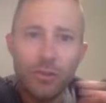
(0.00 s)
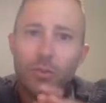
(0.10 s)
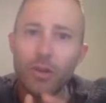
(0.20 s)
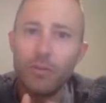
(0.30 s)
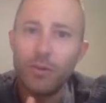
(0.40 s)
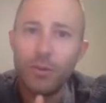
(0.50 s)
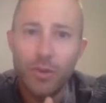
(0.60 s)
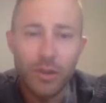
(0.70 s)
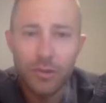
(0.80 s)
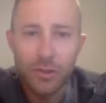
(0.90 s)
that one of two
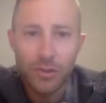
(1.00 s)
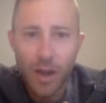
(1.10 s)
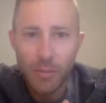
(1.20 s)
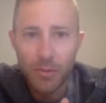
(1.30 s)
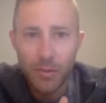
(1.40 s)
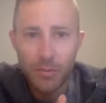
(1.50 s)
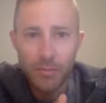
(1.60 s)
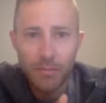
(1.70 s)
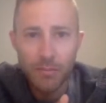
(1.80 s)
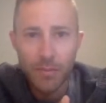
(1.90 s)
things has happened.
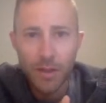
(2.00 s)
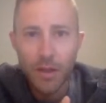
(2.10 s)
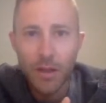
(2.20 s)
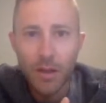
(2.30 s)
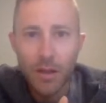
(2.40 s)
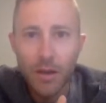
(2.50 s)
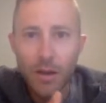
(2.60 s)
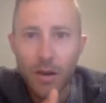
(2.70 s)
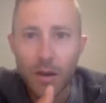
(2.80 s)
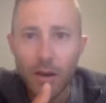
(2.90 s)

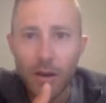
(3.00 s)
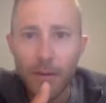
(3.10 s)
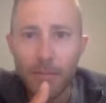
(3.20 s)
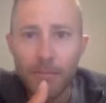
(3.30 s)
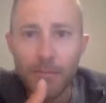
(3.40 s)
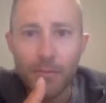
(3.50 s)
One